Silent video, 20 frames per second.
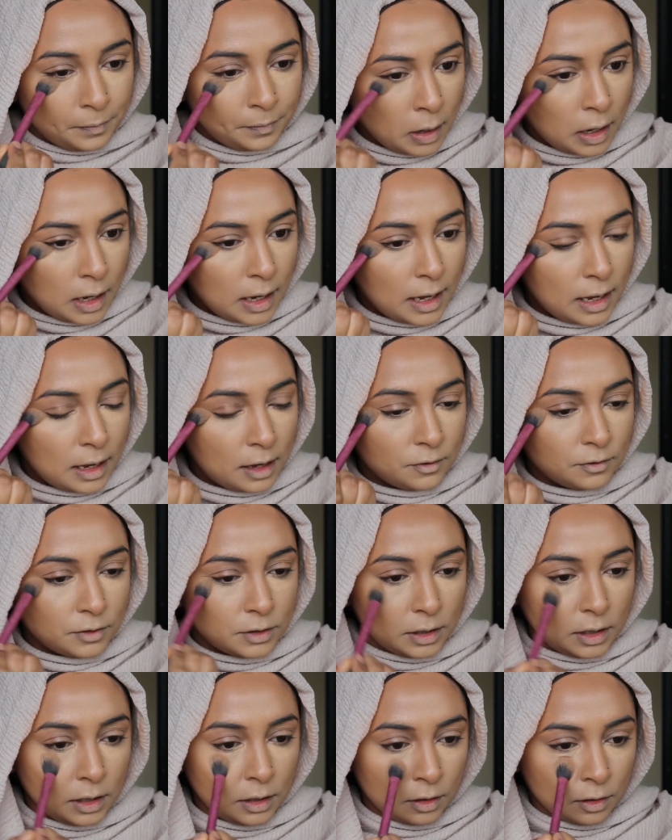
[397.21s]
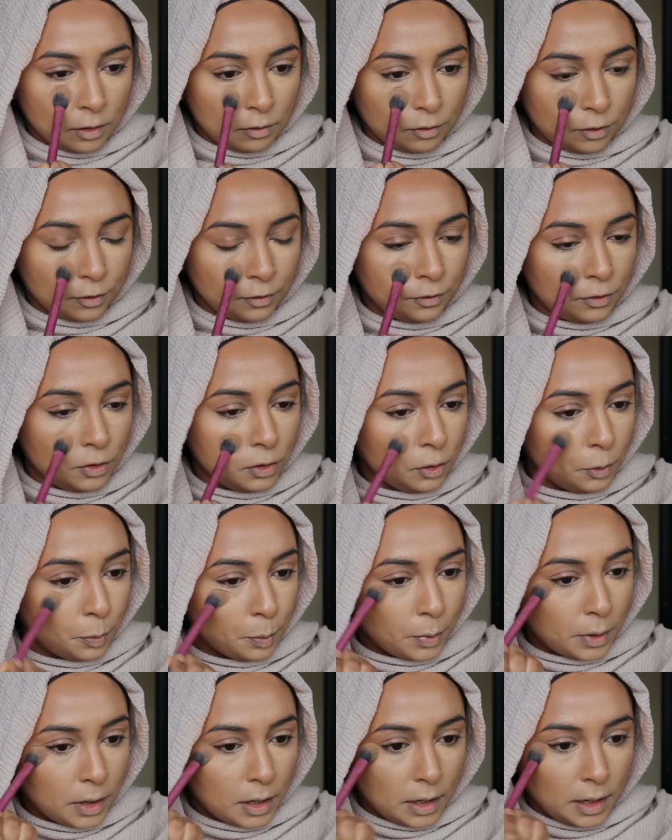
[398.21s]
But I have seen a review
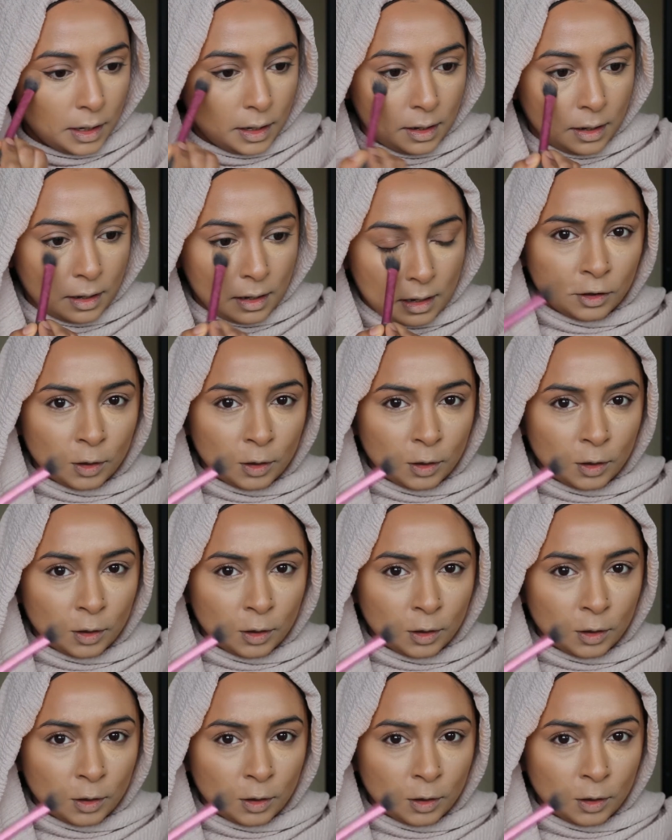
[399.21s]
by